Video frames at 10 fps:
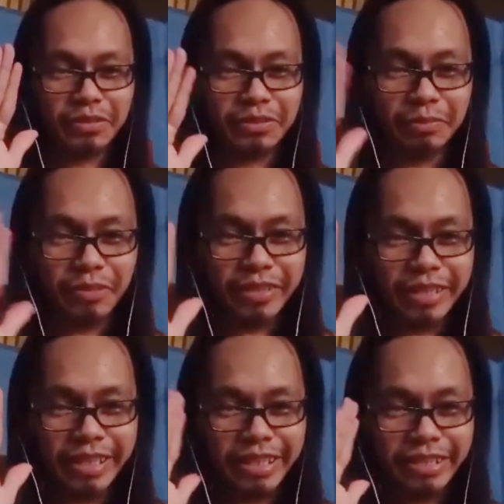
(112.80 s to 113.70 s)
Good
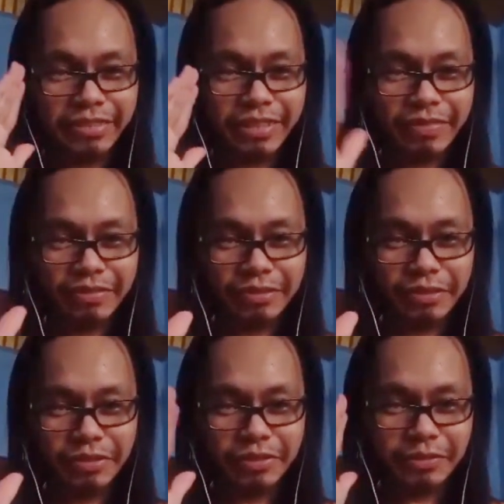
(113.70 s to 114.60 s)
morning, good
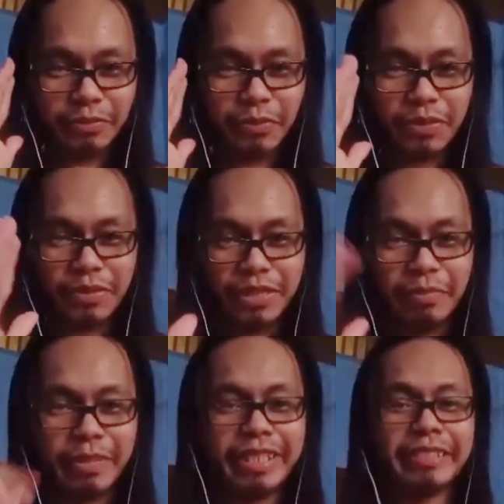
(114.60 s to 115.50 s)
afternoon, good
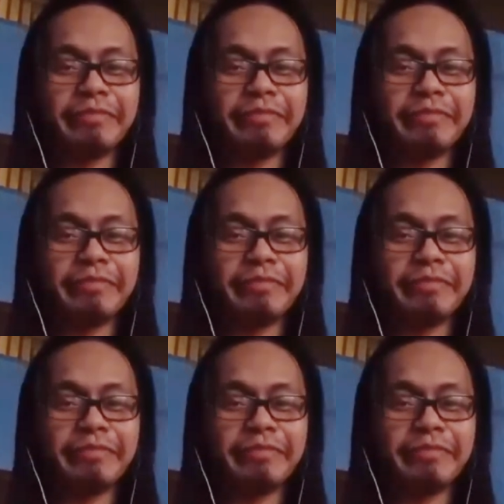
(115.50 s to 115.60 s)
evening.